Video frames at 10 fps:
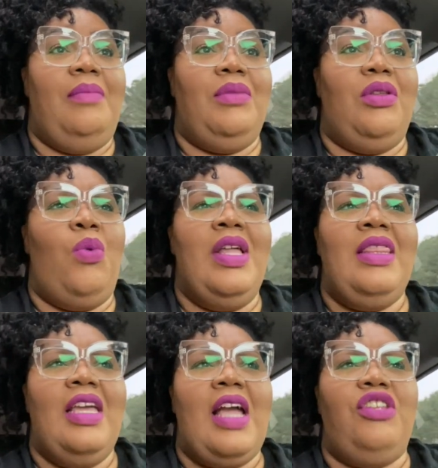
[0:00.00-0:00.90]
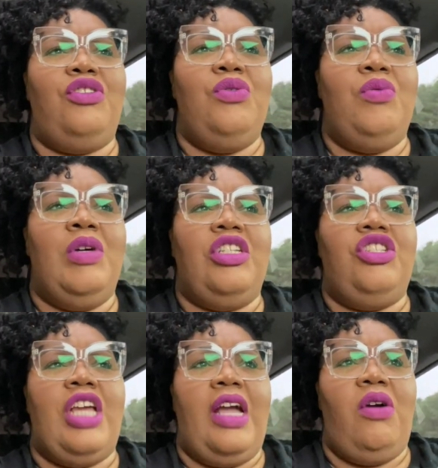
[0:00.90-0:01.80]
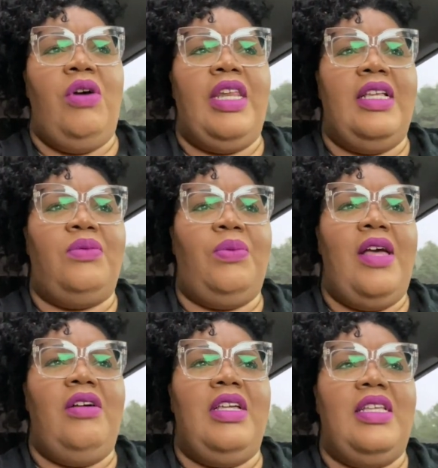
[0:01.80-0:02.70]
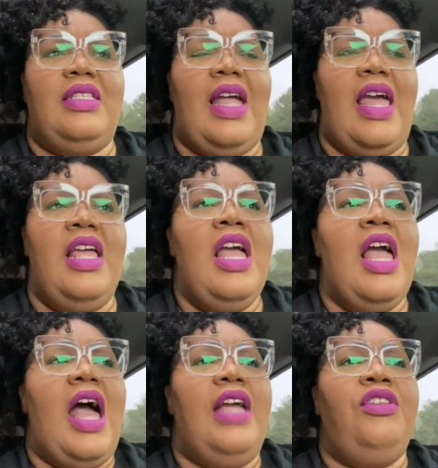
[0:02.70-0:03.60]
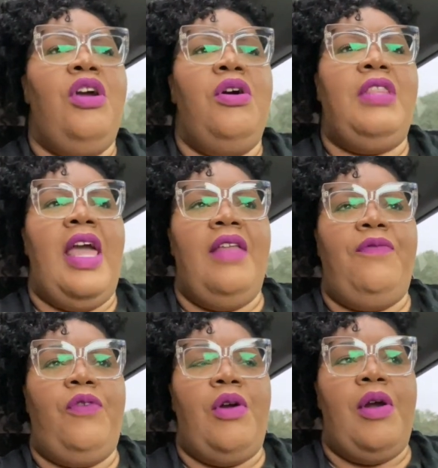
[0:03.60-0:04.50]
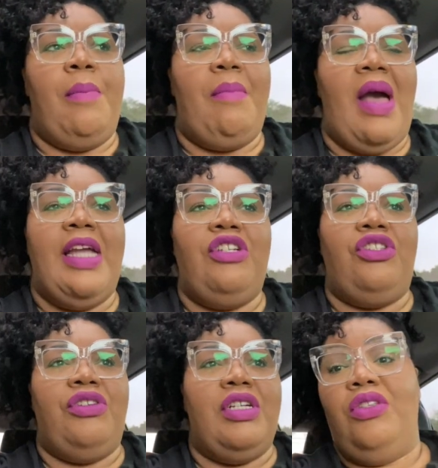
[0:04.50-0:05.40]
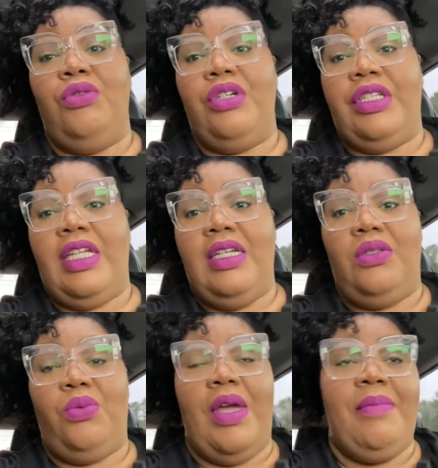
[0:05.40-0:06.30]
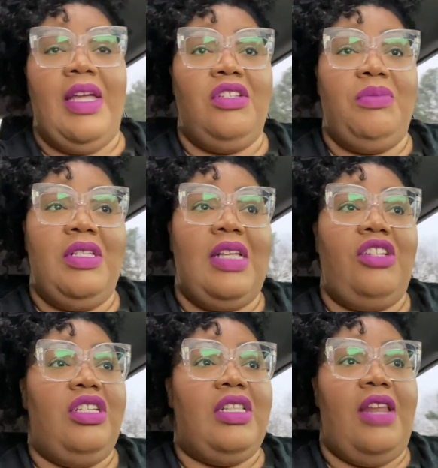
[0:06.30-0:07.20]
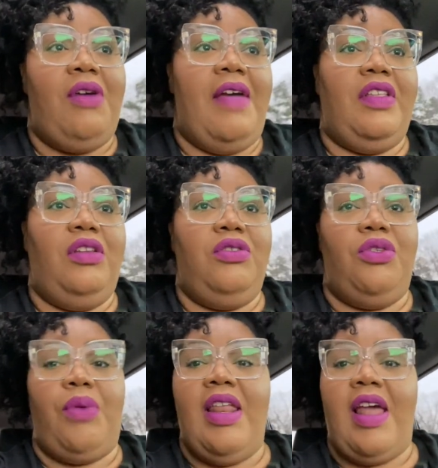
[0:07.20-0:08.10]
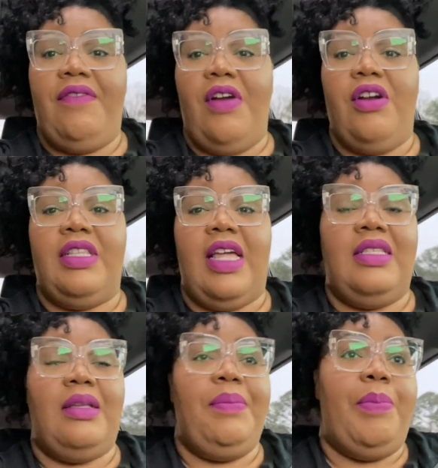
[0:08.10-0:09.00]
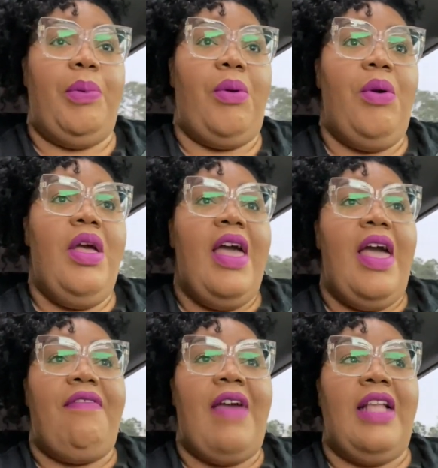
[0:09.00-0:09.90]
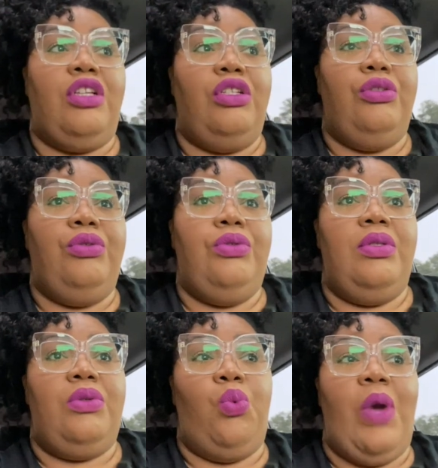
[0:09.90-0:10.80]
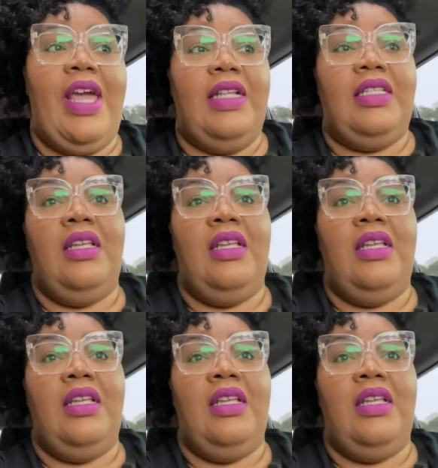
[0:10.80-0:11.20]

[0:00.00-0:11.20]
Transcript: The one thing I do want to check on as well is that I know that for my insurance during these weight management sessions, I don't have to lose weight. I've heard that some people have had to lose weight